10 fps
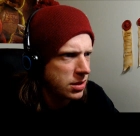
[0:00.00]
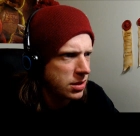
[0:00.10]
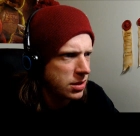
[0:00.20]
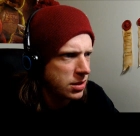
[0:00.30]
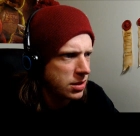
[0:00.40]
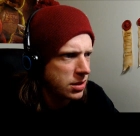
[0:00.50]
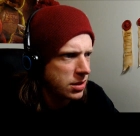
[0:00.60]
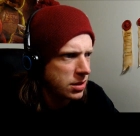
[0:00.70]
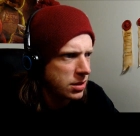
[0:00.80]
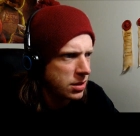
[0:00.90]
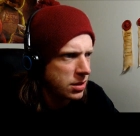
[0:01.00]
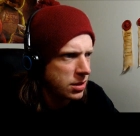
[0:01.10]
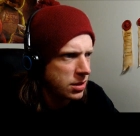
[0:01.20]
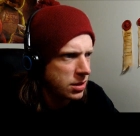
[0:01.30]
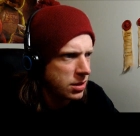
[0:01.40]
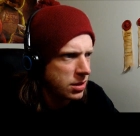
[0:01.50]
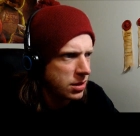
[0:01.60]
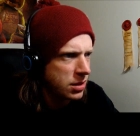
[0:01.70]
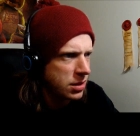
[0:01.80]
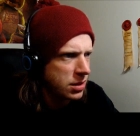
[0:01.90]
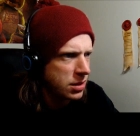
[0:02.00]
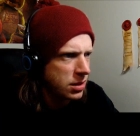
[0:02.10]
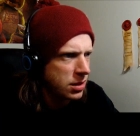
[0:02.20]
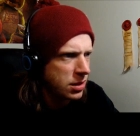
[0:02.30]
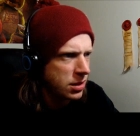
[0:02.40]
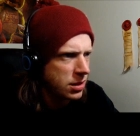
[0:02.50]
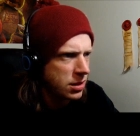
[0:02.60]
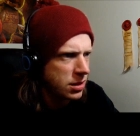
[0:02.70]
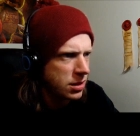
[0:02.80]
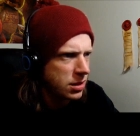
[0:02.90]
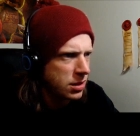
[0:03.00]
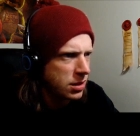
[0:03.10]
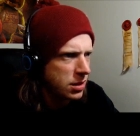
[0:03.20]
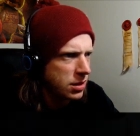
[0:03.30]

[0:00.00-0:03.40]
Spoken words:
(no one is talking)